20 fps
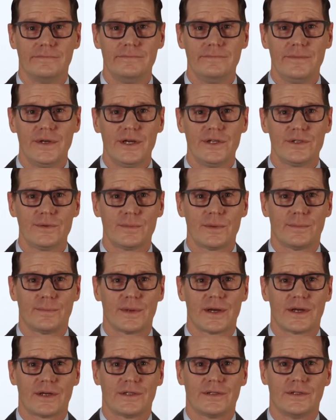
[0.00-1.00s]
Measurement
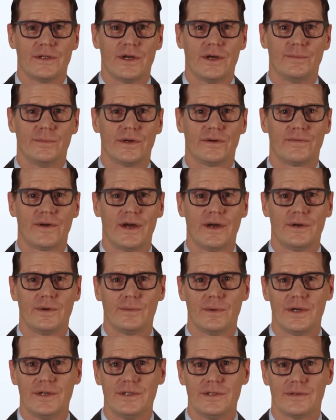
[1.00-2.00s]
based on
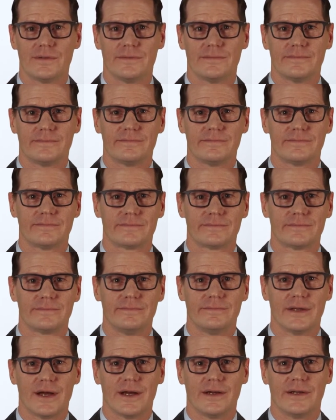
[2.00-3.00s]
revaluation.
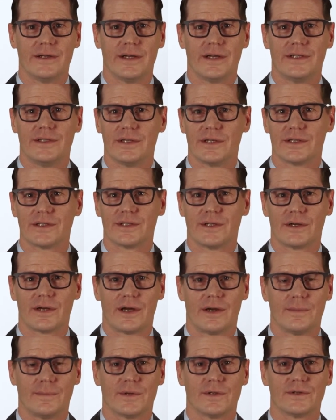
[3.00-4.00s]
Entities can
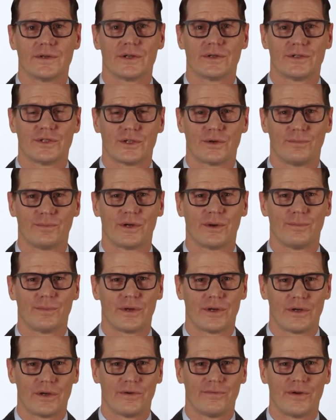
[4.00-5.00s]
select between two
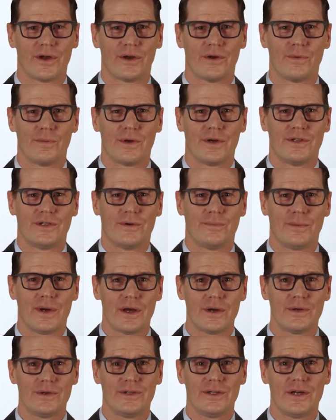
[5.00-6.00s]
PPE valuation
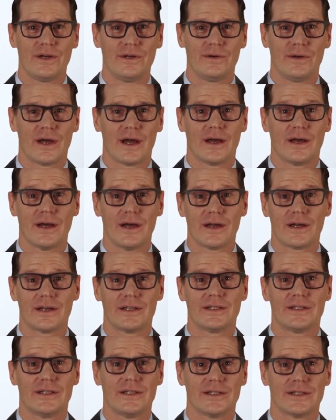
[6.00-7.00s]
models under IAS
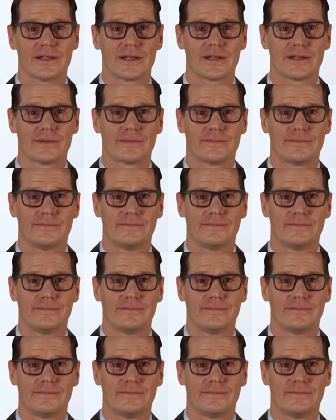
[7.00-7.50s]
16,